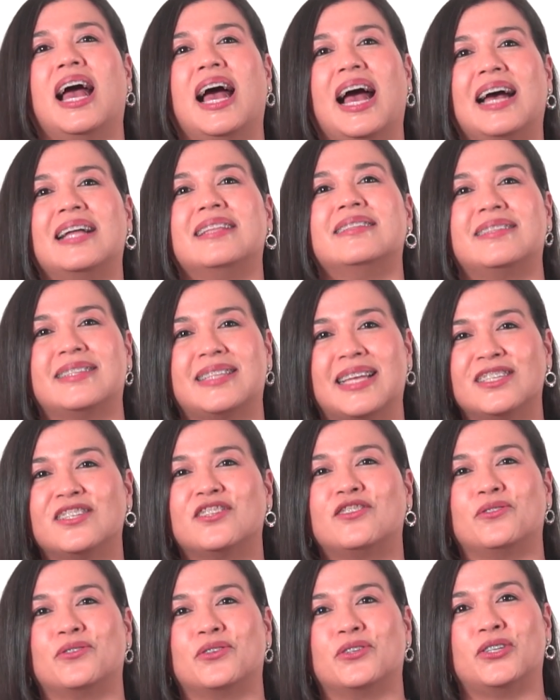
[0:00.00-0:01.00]
and
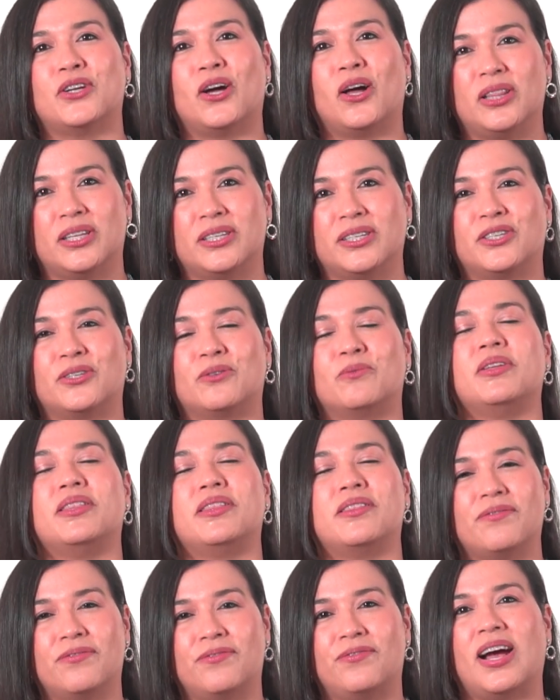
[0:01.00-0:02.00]
test your knowledge with
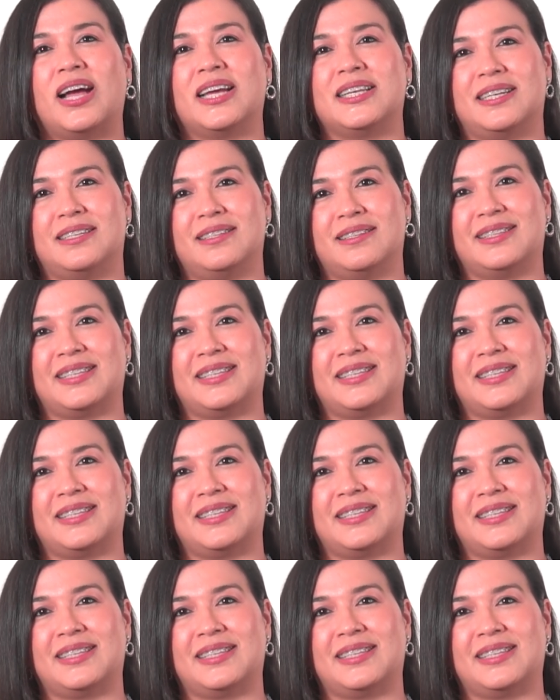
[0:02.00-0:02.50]
the final